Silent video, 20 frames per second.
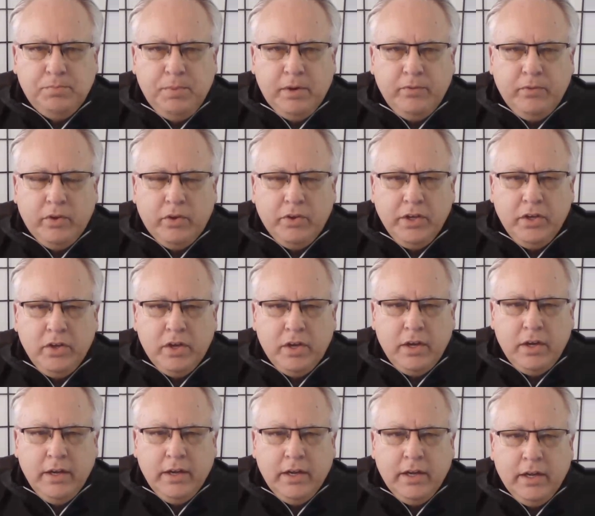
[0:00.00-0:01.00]
has been really
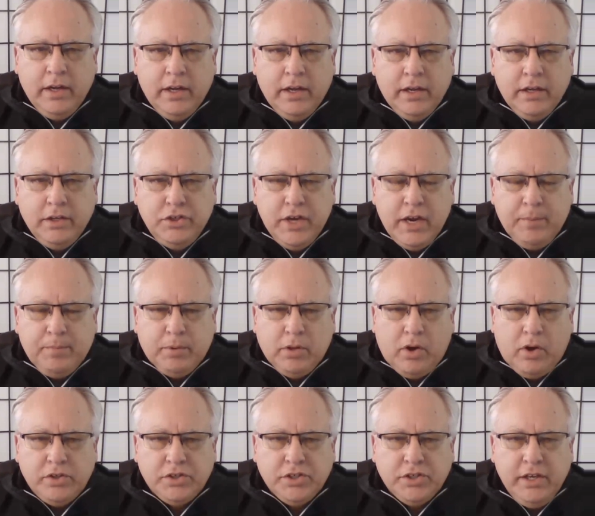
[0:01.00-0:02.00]
good. Jake
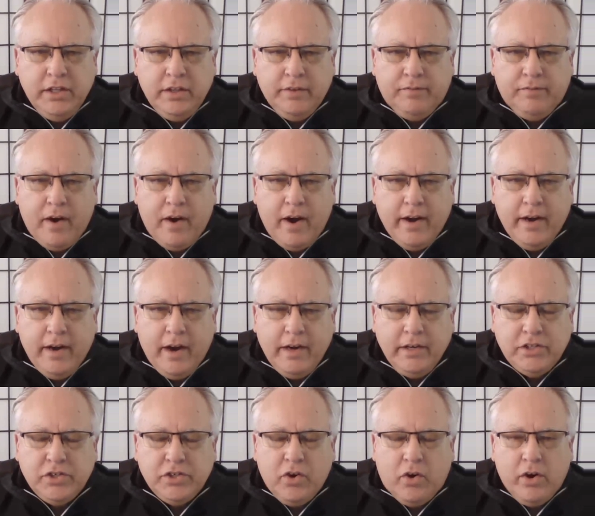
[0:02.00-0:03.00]
Pilarski, the Friday
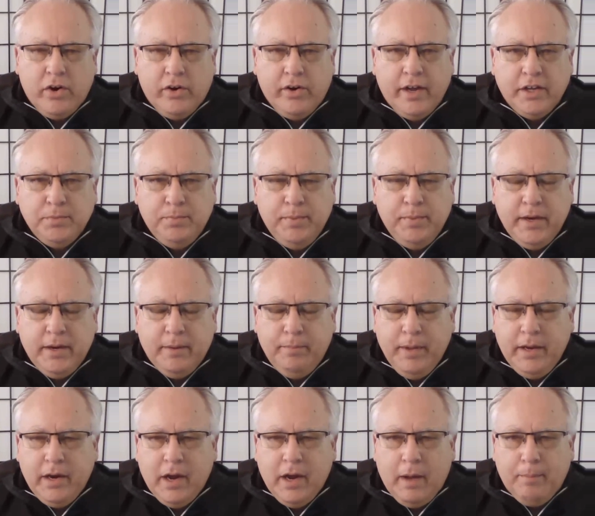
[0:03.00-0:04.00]
night starter, has been a
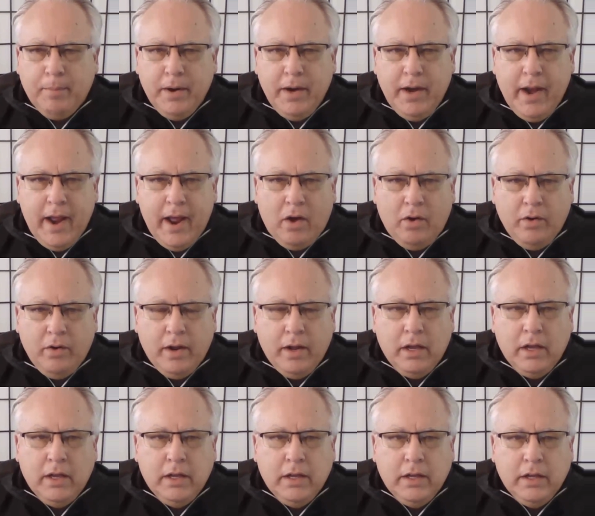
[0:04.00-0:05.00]
bit up and down.
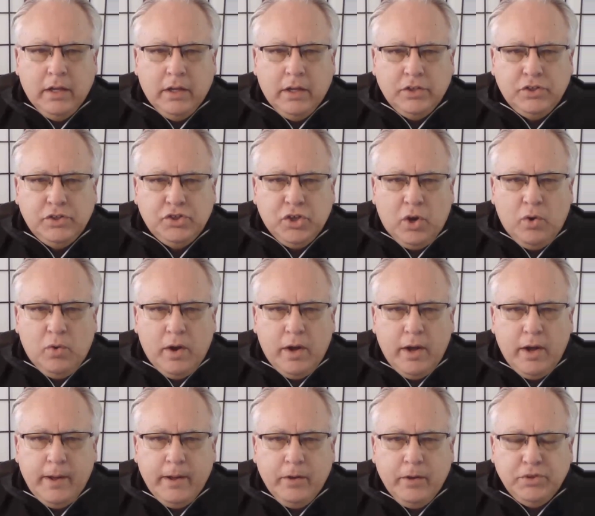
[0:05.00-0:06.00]

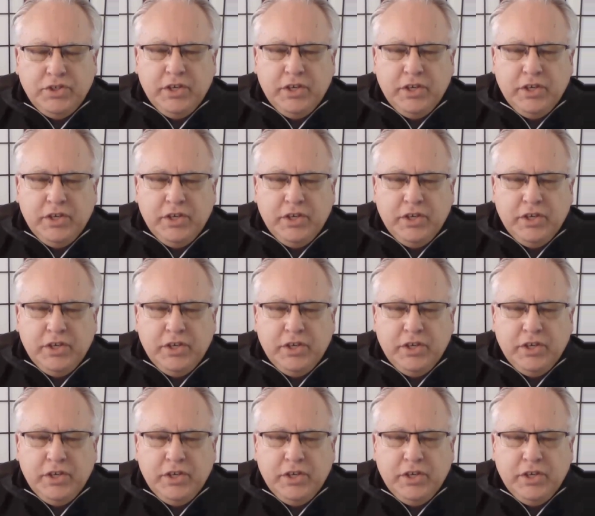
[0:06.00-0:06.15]
So it